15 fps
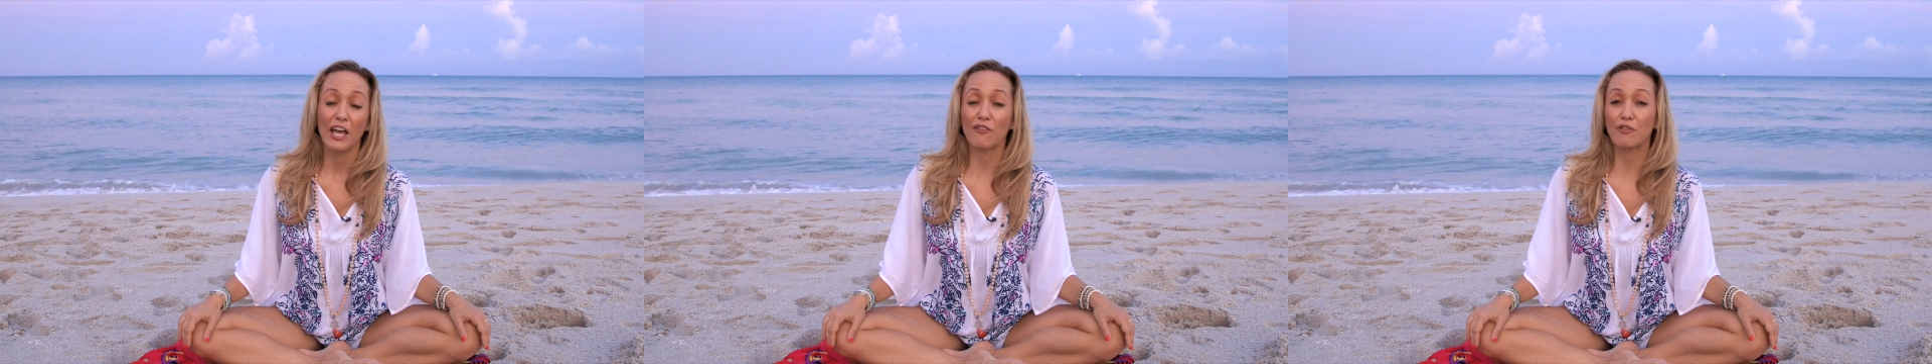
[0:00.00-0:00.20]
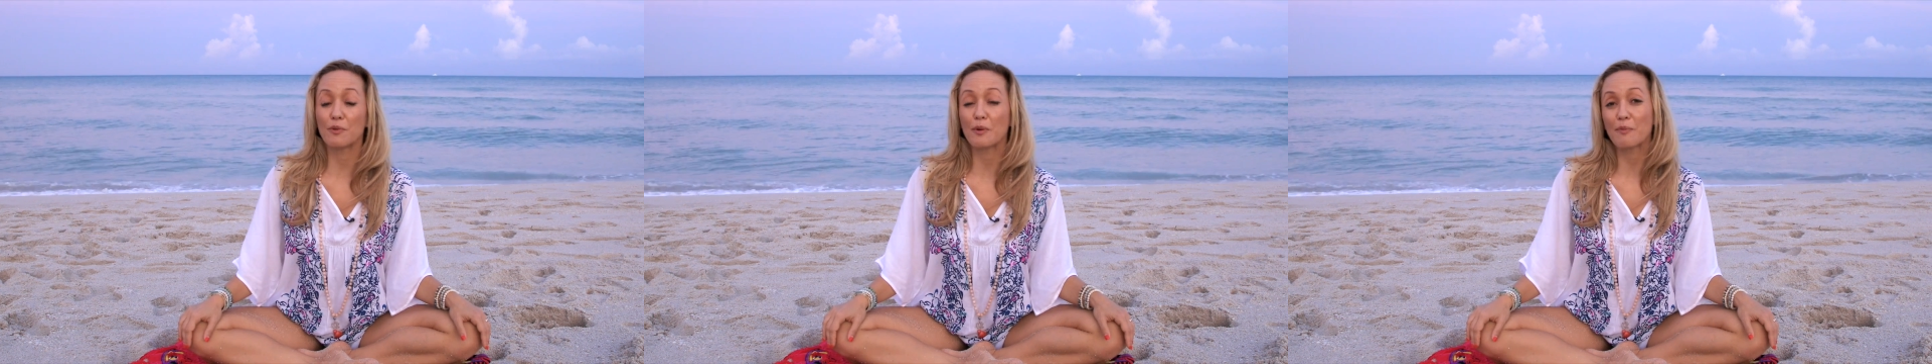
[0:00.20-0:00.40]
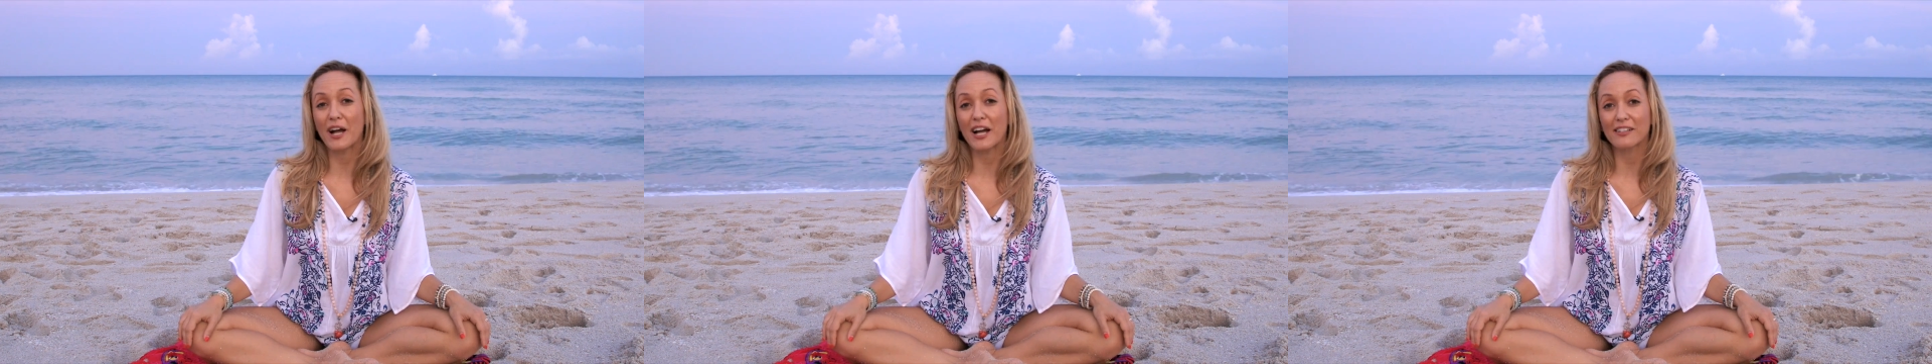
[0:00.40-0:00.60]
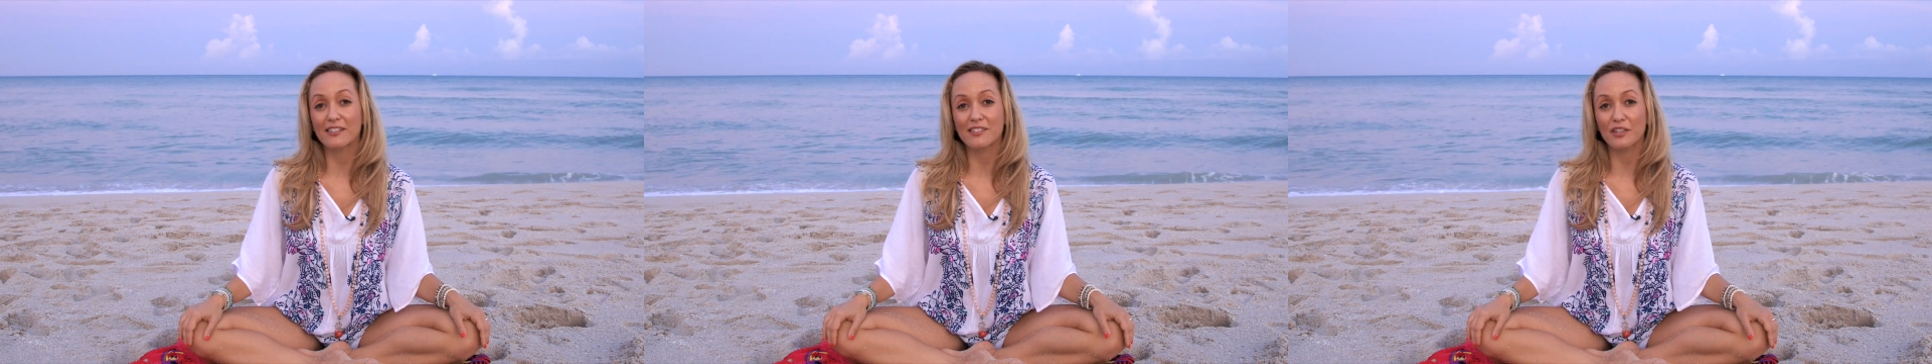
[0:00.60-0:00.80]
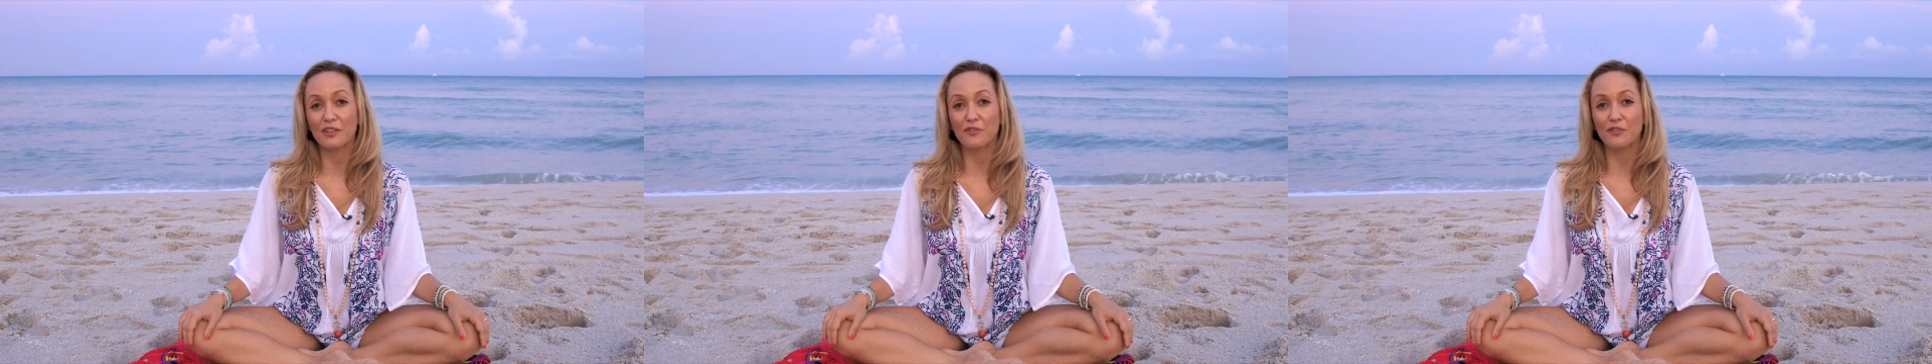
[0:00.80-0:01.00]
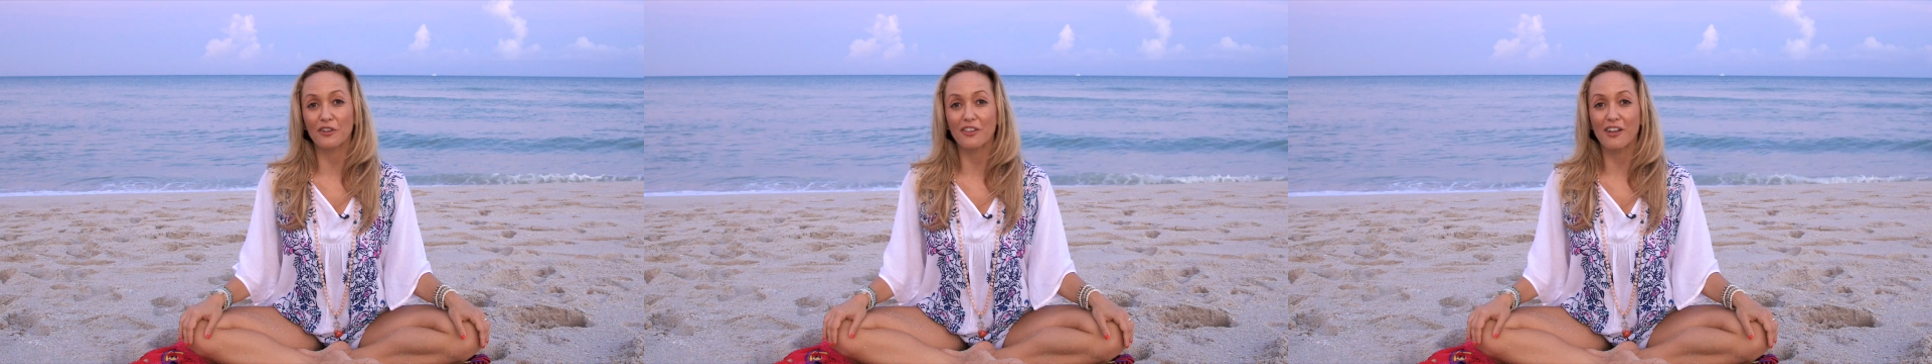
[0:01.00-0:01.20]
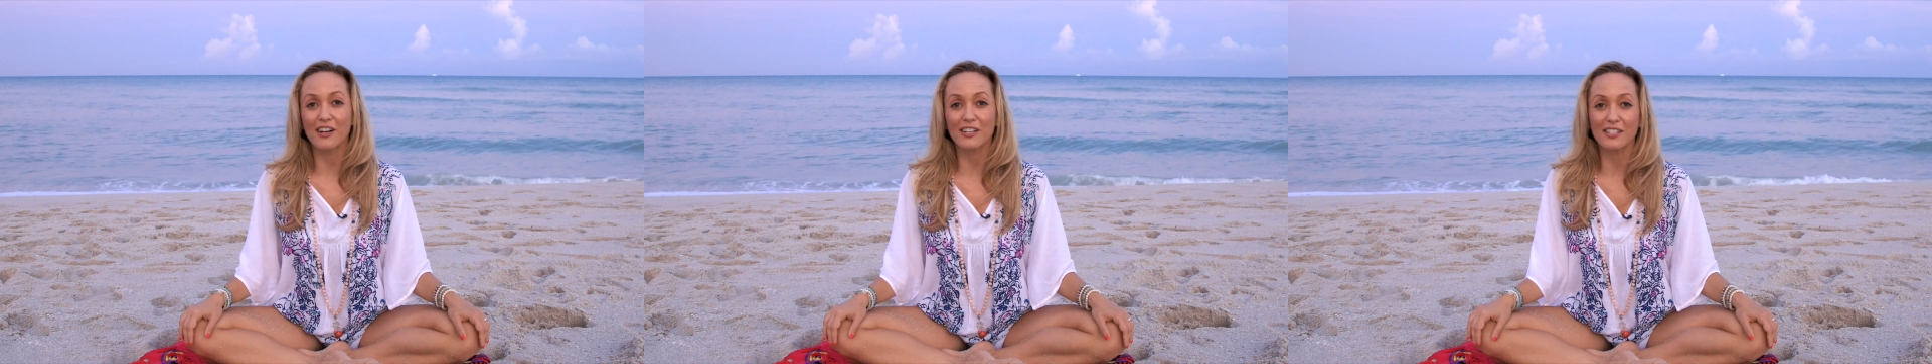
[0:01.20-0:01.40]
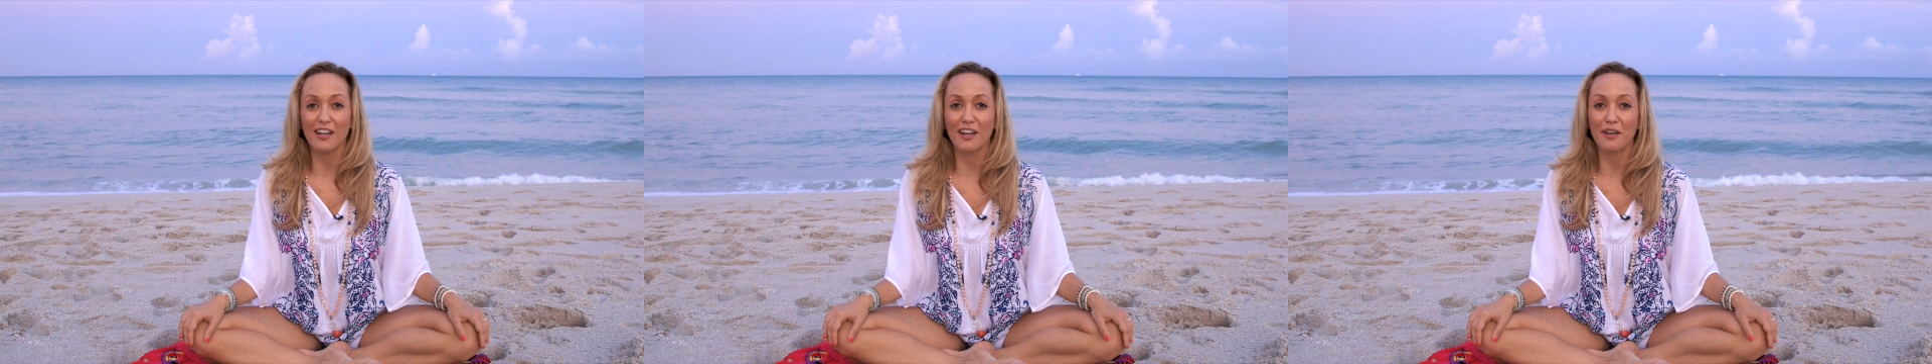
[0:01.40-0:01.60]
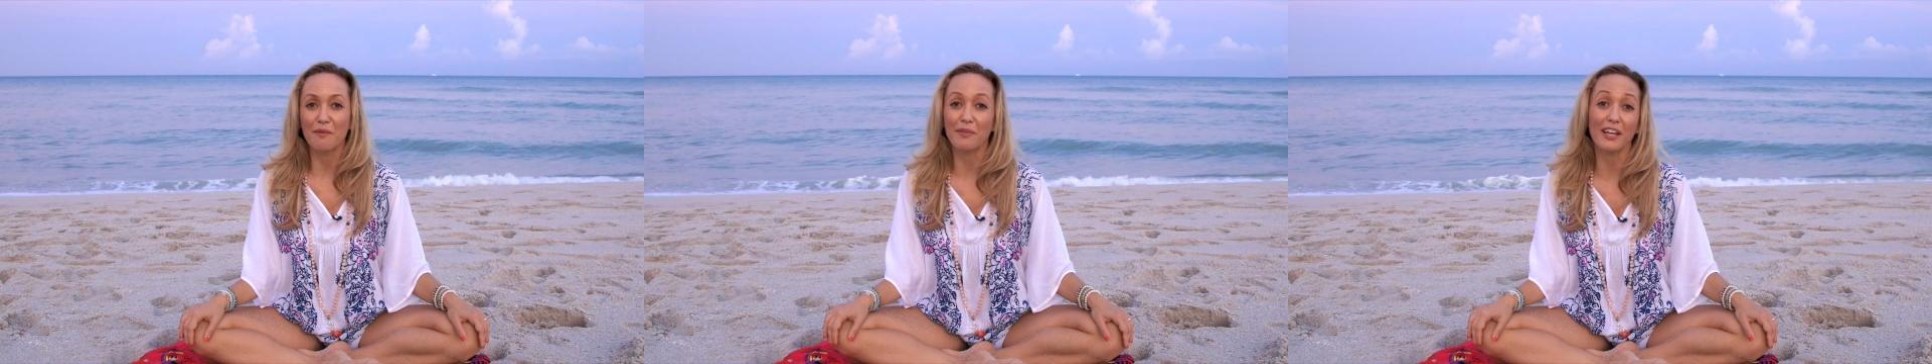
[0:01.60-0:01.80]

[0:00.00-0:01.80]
If you've been practicing for a long time,